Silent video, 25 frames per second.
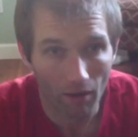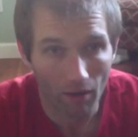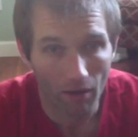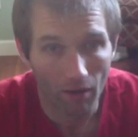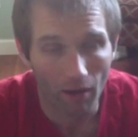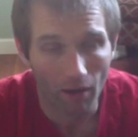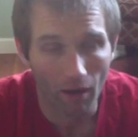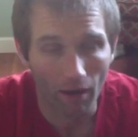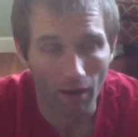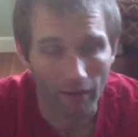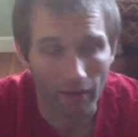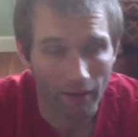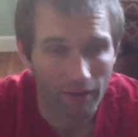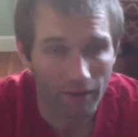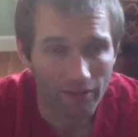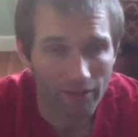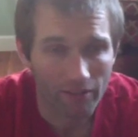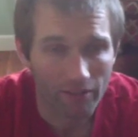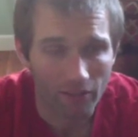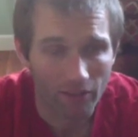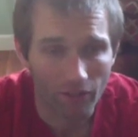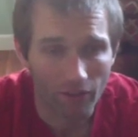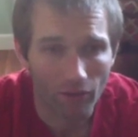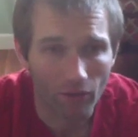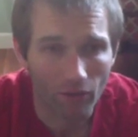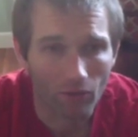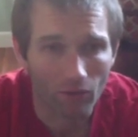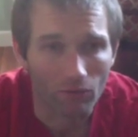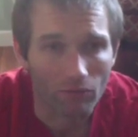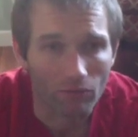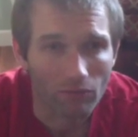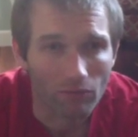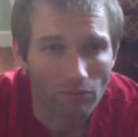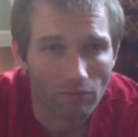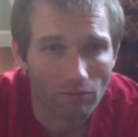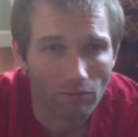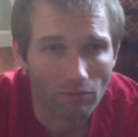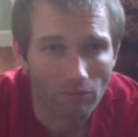All right, guys. So
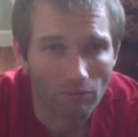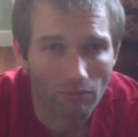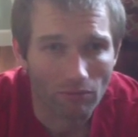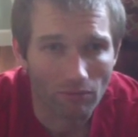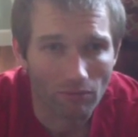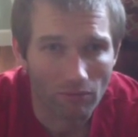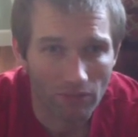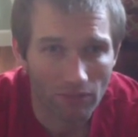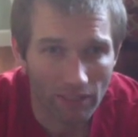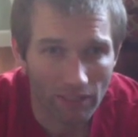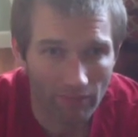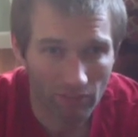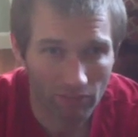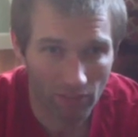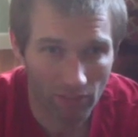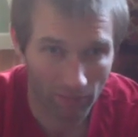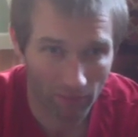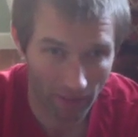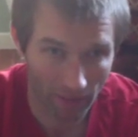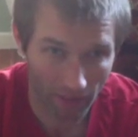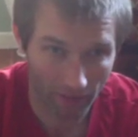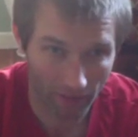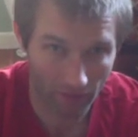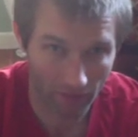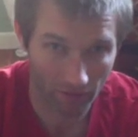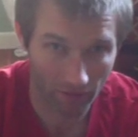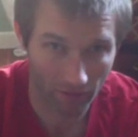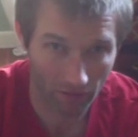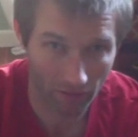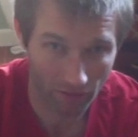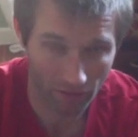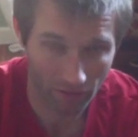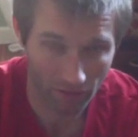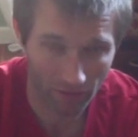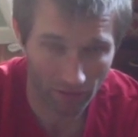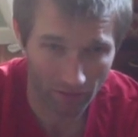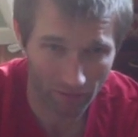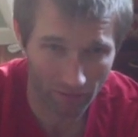it seems to me like
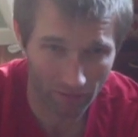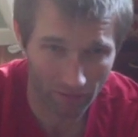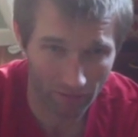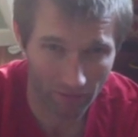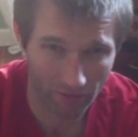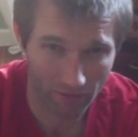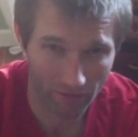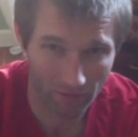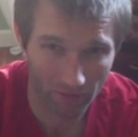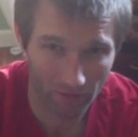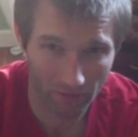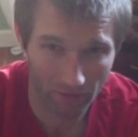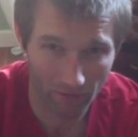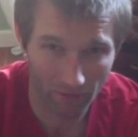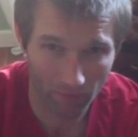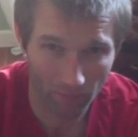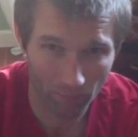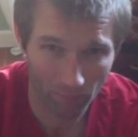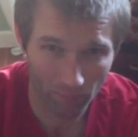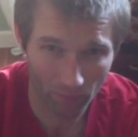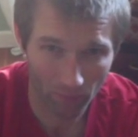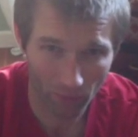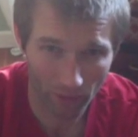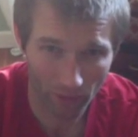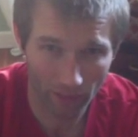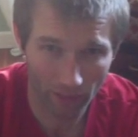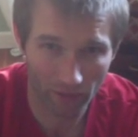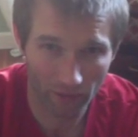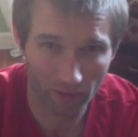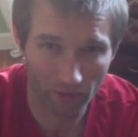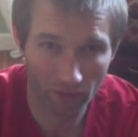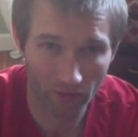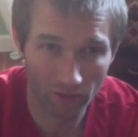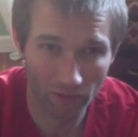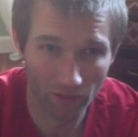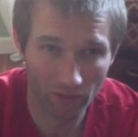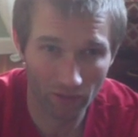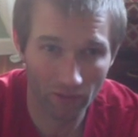there's a pretty
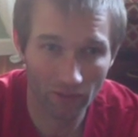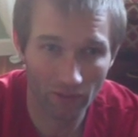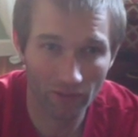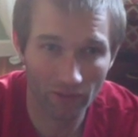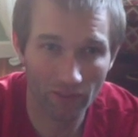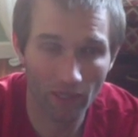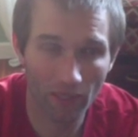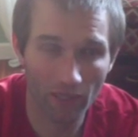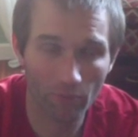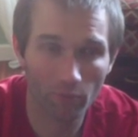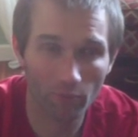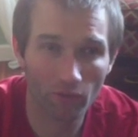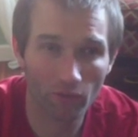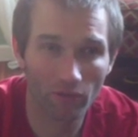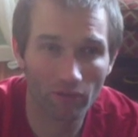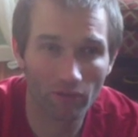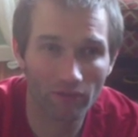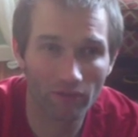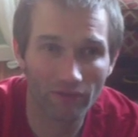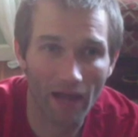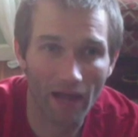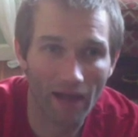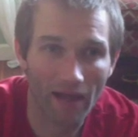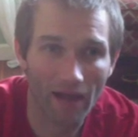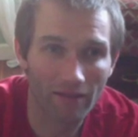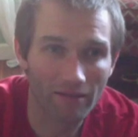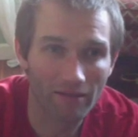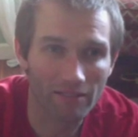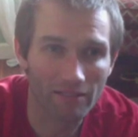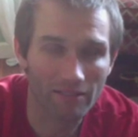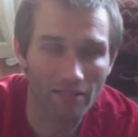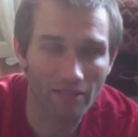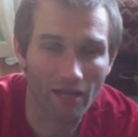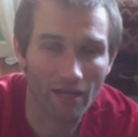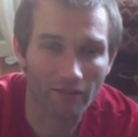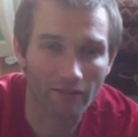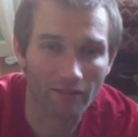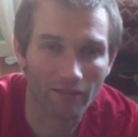good number of
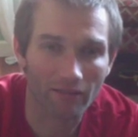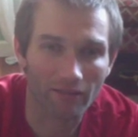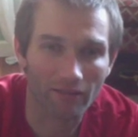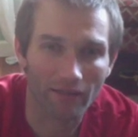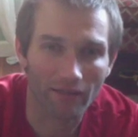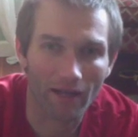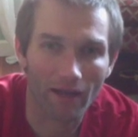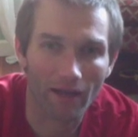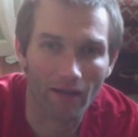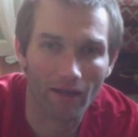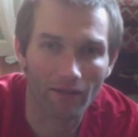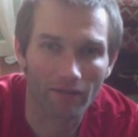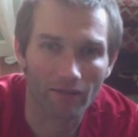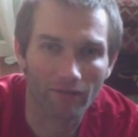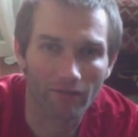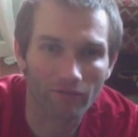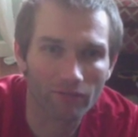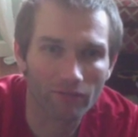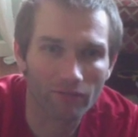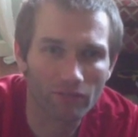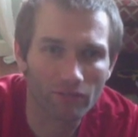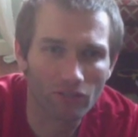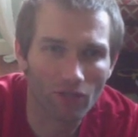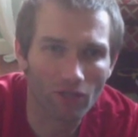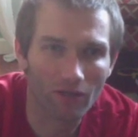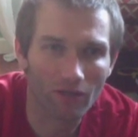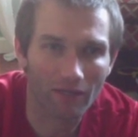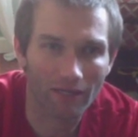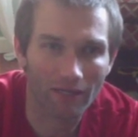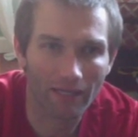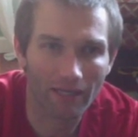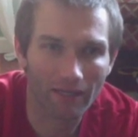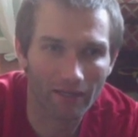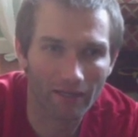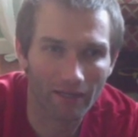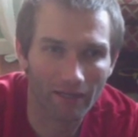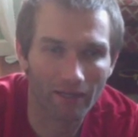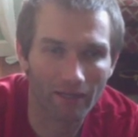athletes out there now that have started to
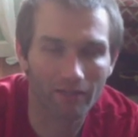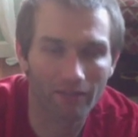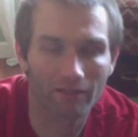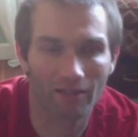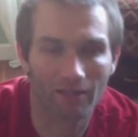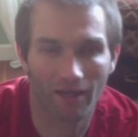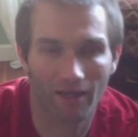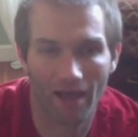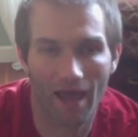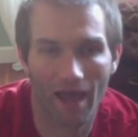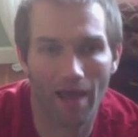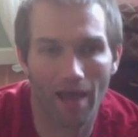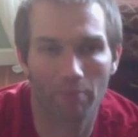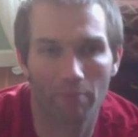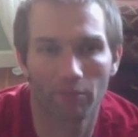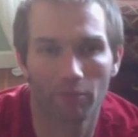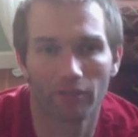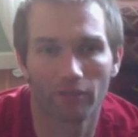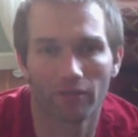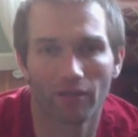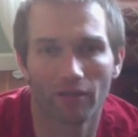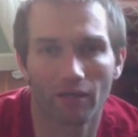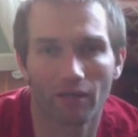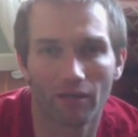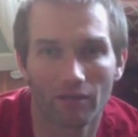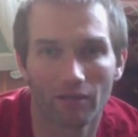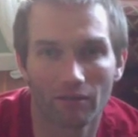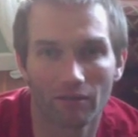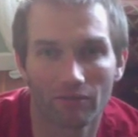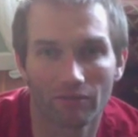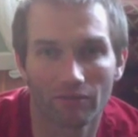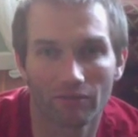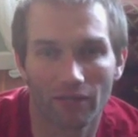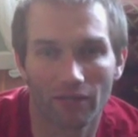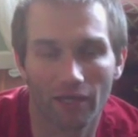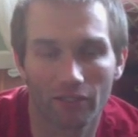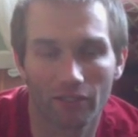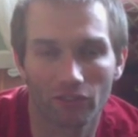get into the habit
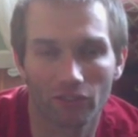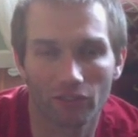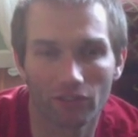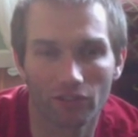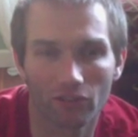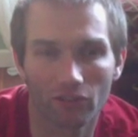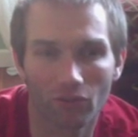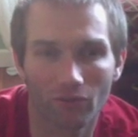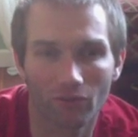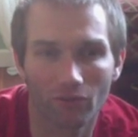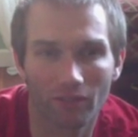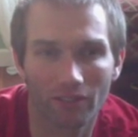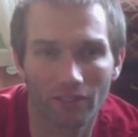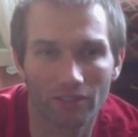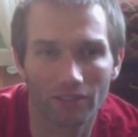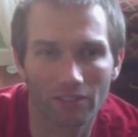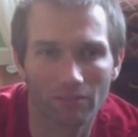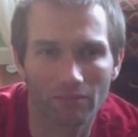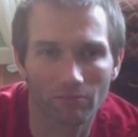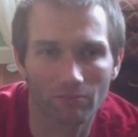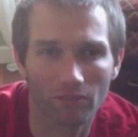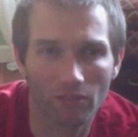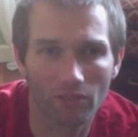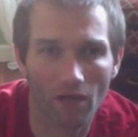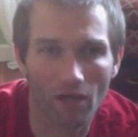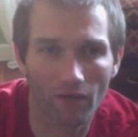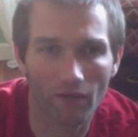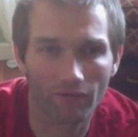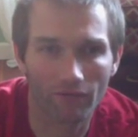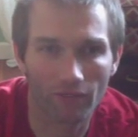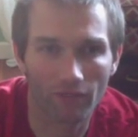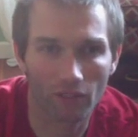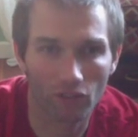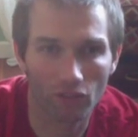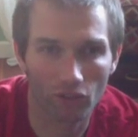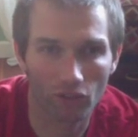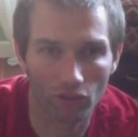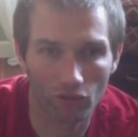of actually doing some soft
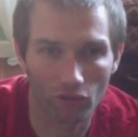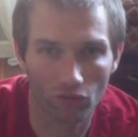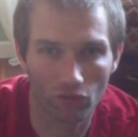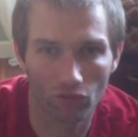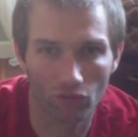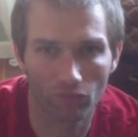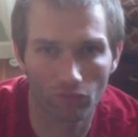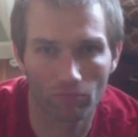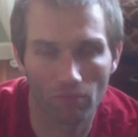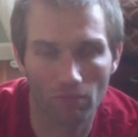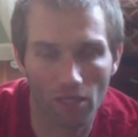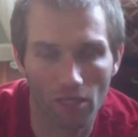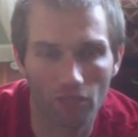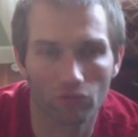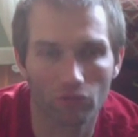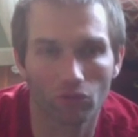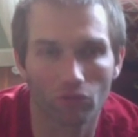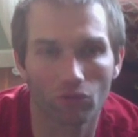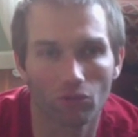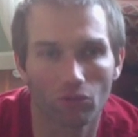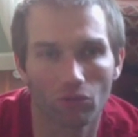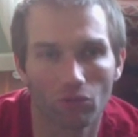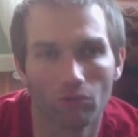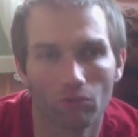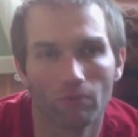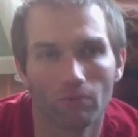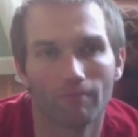tissue, muscle,